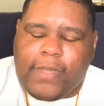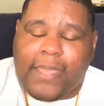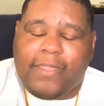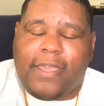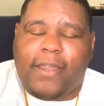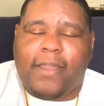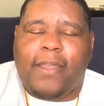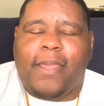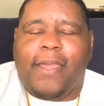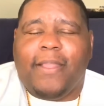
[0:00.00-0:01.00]
And then
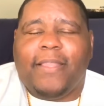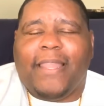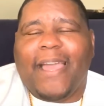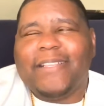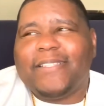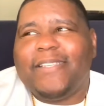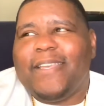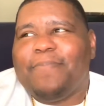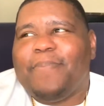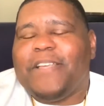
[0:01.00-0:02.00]
the last
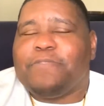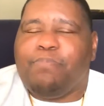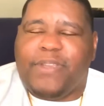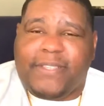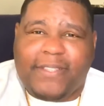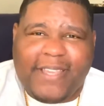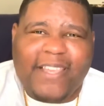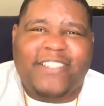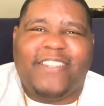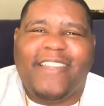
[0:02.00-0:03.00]
tip is
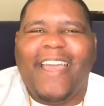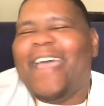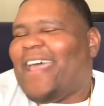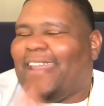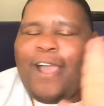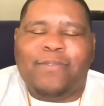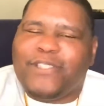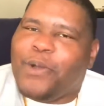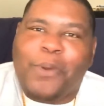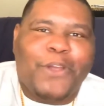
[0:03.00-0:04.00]
presentation. Now, I'm
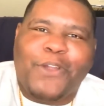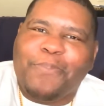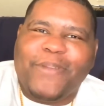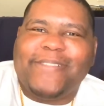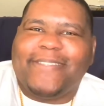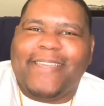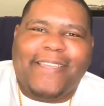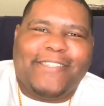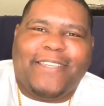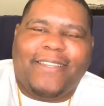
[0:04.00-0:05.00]
still working on
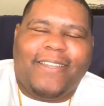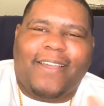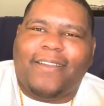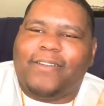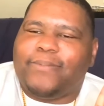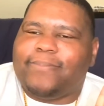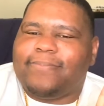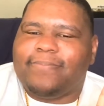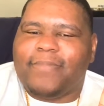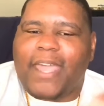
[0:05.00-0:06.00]
presentation. I
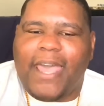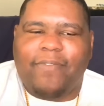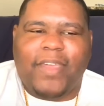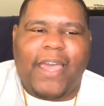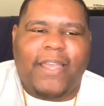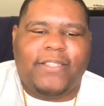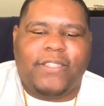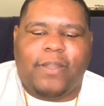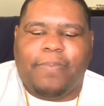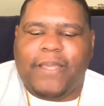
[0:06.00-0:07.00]
haven't got
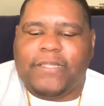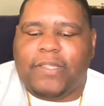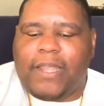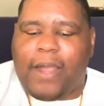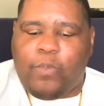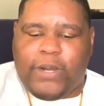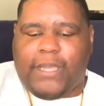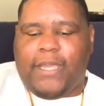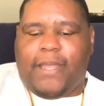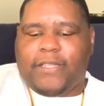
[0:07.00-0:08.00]
to the place that I want to
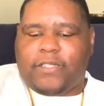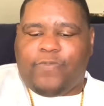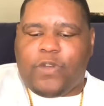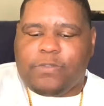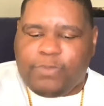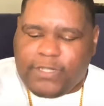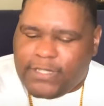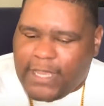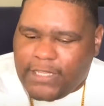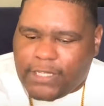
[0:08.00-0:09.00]
get as far as
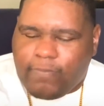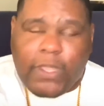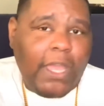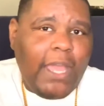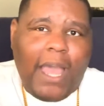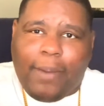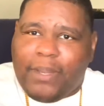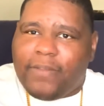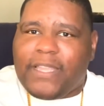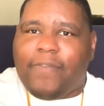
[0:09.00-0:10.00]
presentation. I
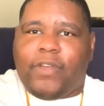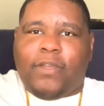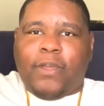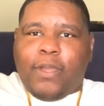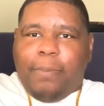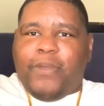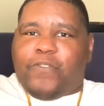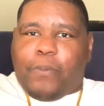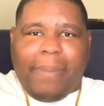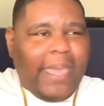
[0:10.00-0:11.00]
would love to have a
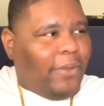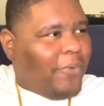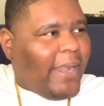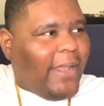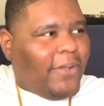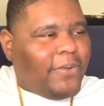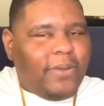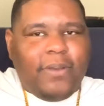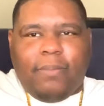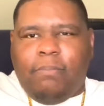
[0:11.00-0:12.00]
beautiful
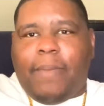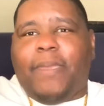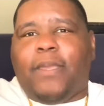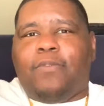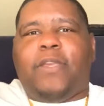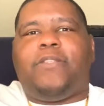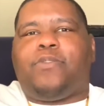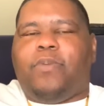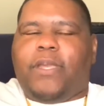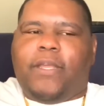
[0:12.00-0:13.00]
background, maybe a green
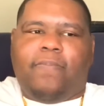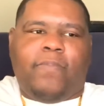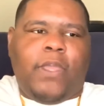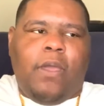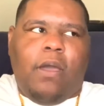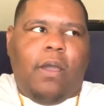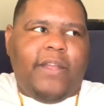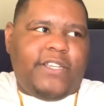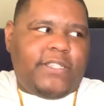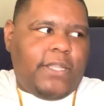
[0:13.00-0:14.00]
screen,
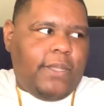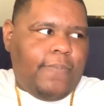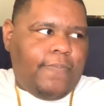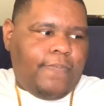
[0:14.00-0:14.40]
or just a